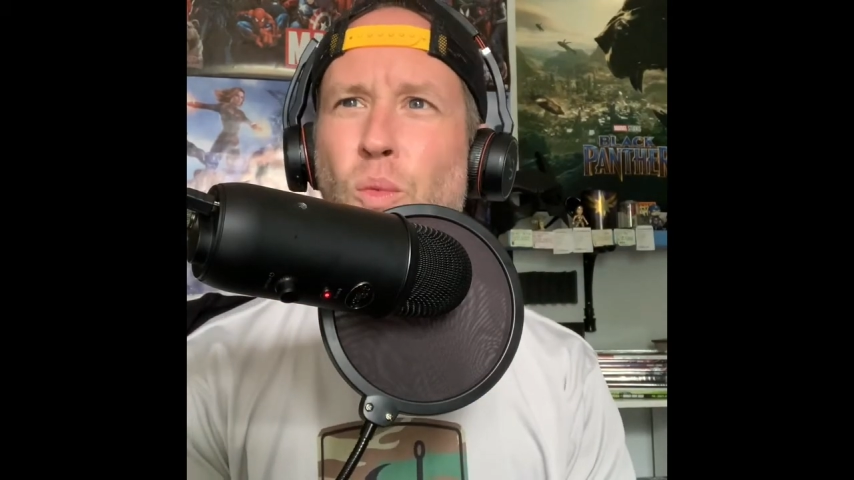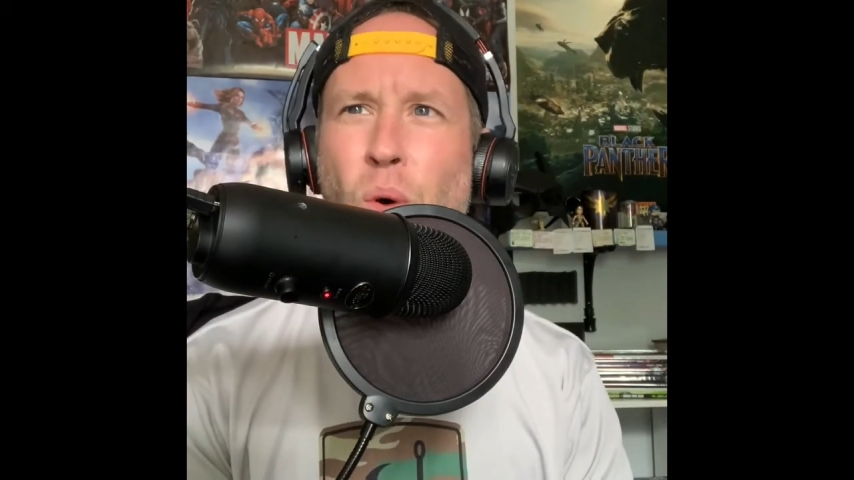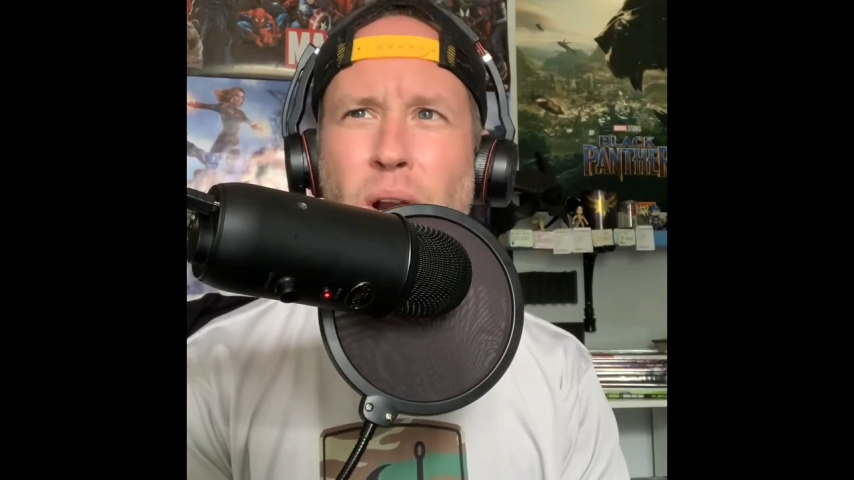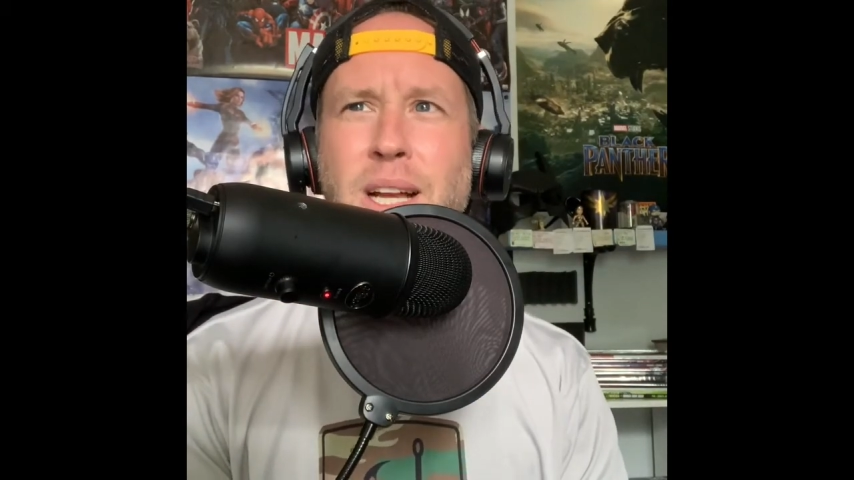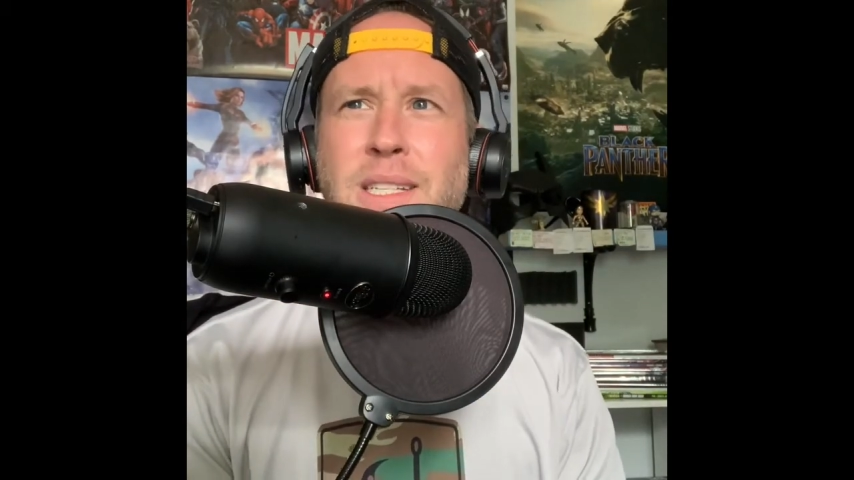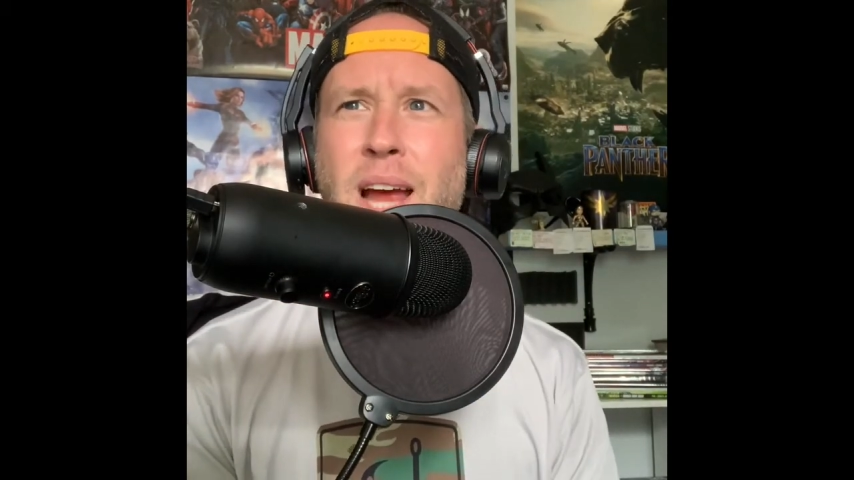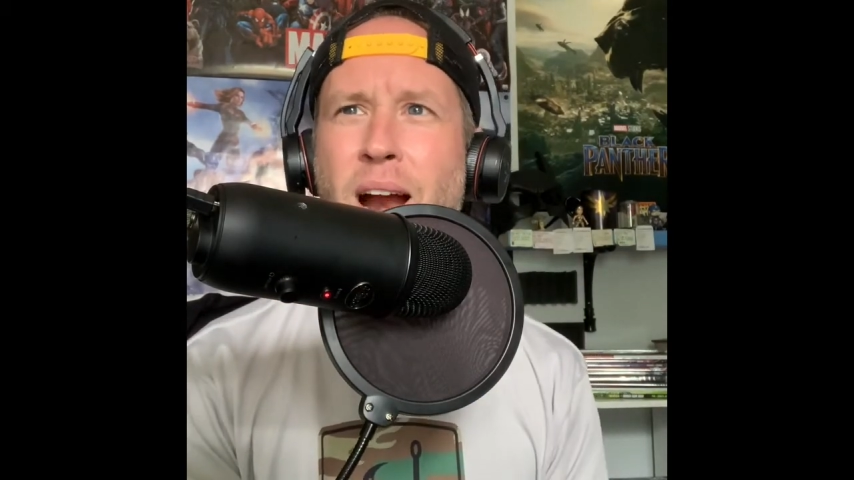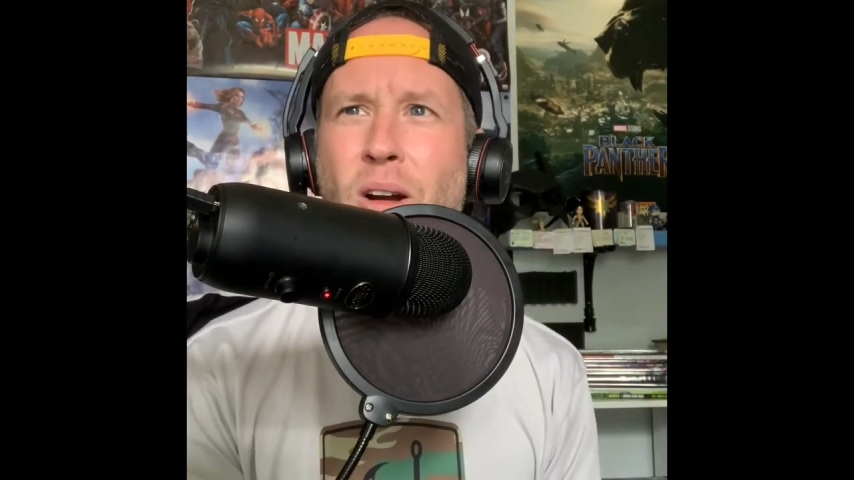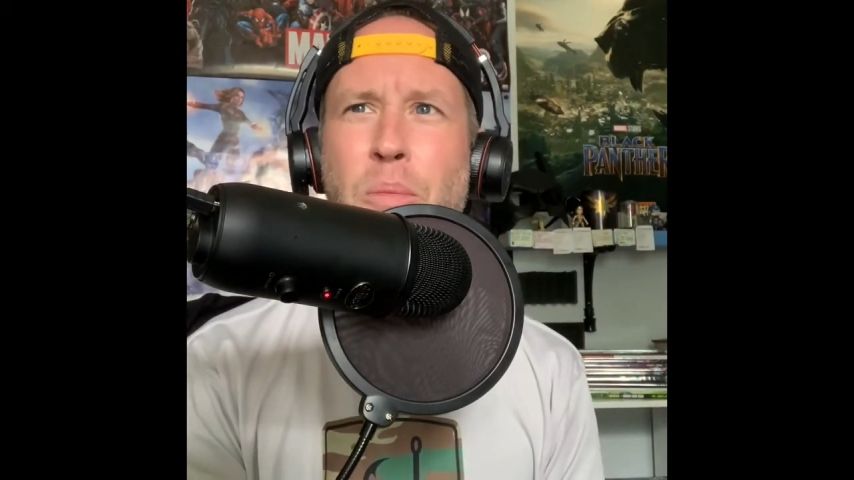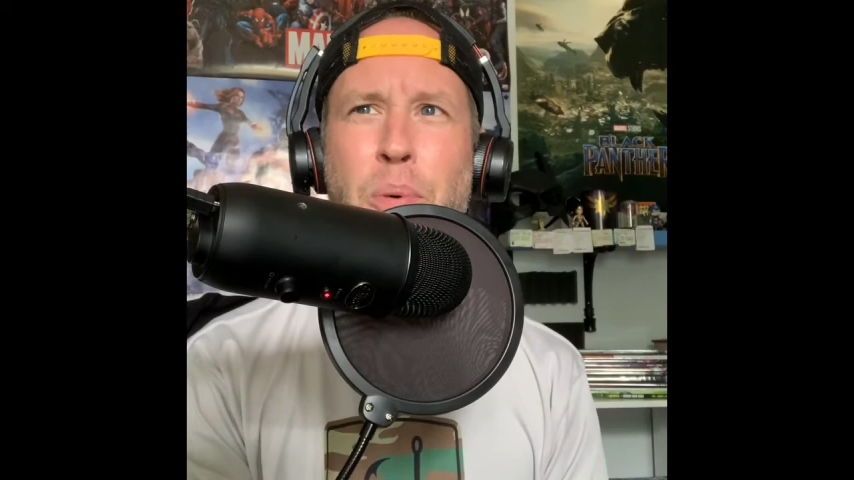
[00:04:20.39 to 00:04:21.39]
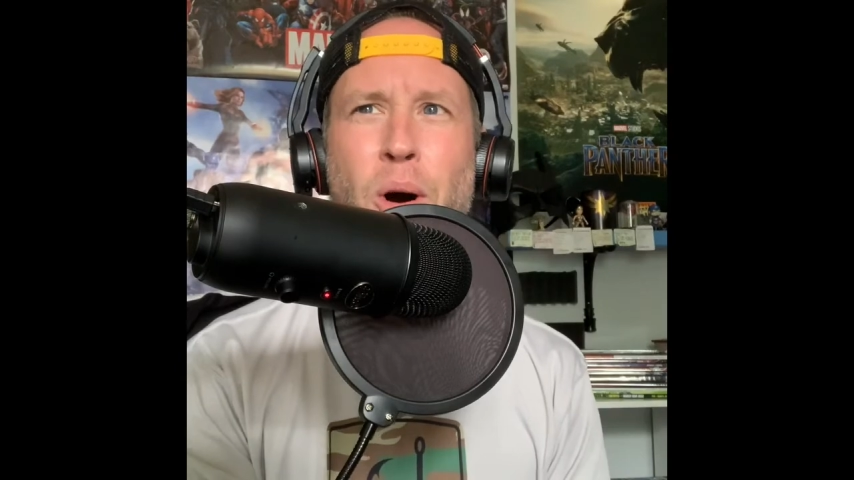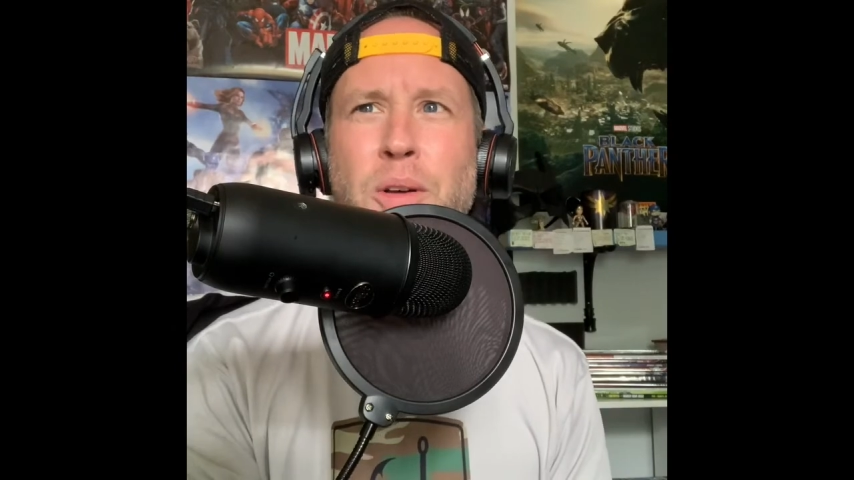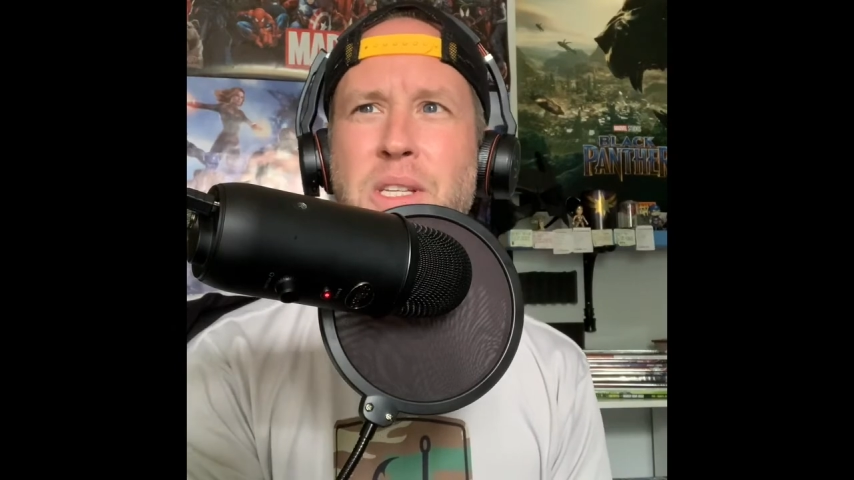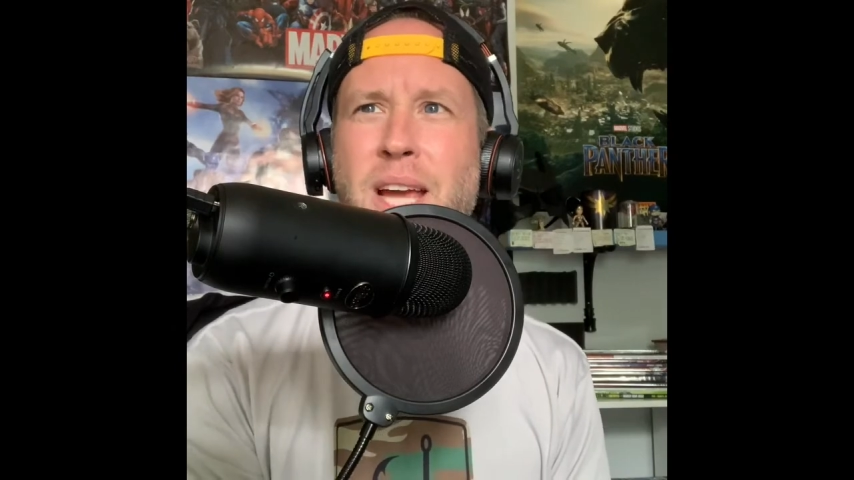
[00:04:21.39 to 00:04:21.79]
What is Aaron Paul's